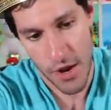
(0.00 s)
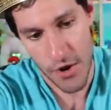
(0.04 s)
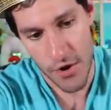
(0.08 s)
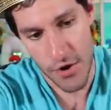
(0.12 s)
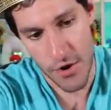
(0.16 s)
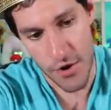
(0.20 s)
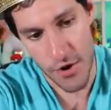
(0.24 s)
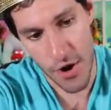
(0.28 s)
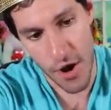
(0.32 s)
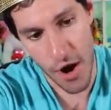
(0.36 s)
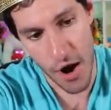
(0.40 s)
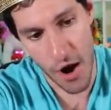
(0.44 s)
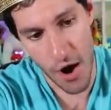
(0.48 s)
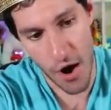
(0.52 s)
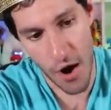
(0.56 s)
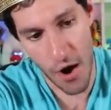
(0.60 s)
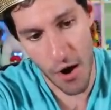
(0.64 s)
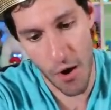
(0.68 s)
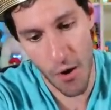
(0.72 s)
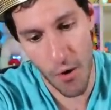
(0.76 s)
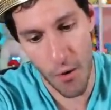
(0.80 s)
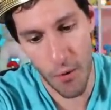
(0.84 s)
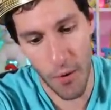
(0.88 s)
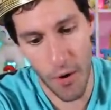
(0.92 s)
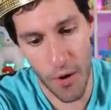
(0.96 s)

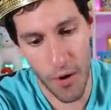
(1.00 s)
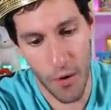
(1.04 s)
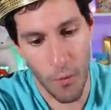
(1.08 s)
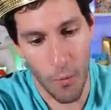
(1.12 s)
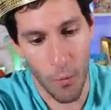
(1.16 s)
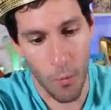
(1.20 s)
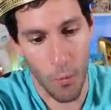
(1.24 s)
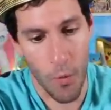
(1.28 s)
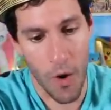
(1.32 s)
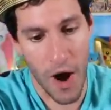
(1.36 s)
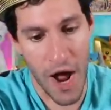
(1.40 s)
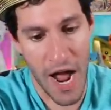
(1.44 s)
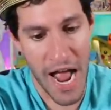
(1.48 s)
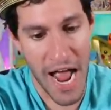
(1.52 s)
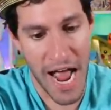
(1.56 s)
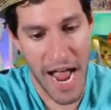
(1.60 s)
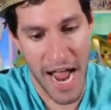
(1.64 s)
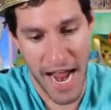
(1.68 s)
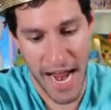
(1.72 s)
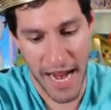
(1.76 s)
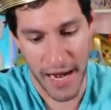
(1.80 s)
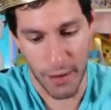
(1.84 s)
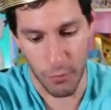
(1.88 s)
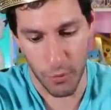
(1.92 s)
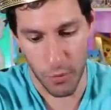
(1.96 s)
No
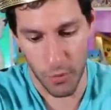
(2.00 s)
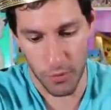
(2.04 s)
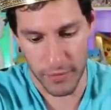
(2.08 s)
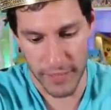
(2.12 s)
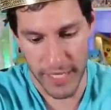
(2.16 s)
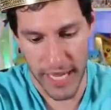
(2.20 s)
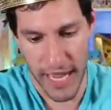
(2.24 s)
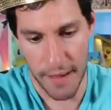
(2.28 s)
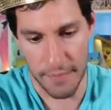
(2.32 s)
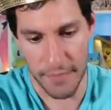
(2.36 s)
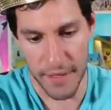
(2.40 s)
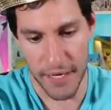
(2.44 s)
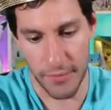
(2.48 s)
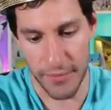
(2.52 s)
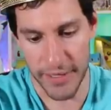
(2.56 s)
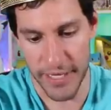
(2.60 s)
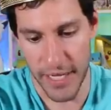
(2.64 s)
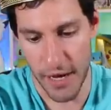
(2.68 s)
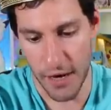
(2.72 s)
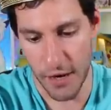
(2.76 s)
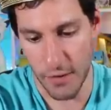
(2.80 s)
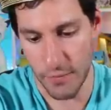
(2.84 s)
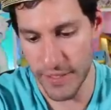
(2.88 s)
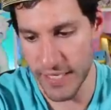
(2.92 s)
way. Well, yeah, there we go.